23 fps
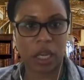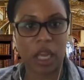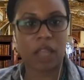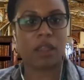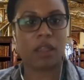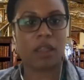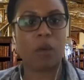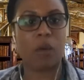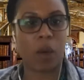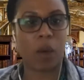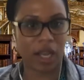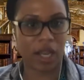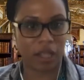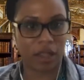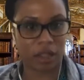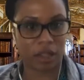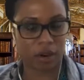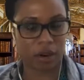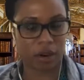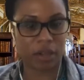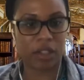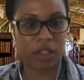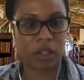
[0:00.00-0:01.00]
in the way that
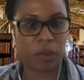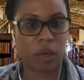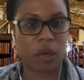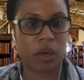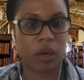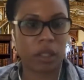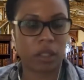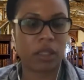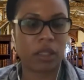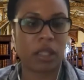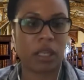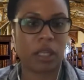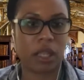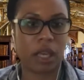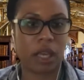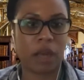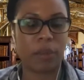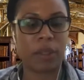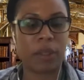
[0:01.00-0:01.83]
they're experiencing them.